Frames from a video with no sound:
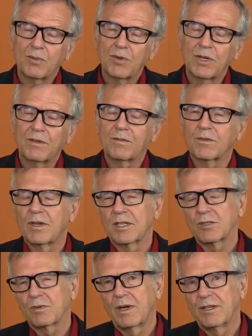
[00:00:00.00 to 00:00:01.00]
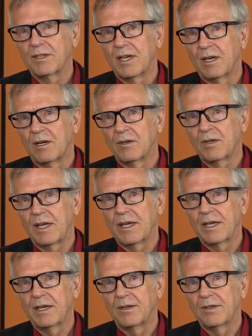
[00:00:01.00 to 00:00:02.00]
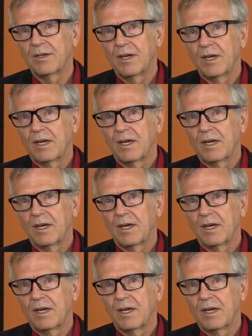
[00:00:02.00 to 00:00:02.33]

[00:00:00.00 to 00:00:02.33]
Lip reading: point for us right now. And